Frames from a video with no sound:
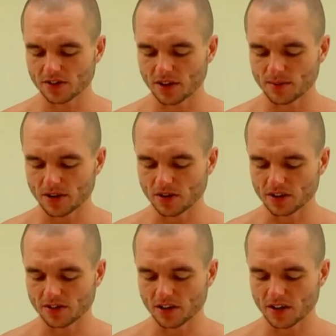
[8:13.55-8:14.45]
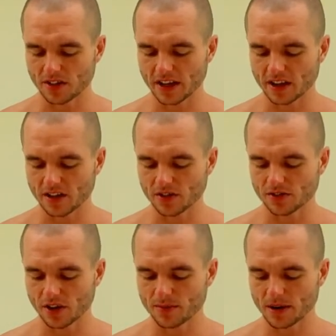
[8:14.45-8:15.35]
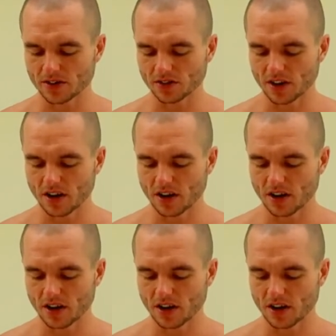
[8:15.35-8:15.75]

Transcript: time I got this hard. Thank you so much.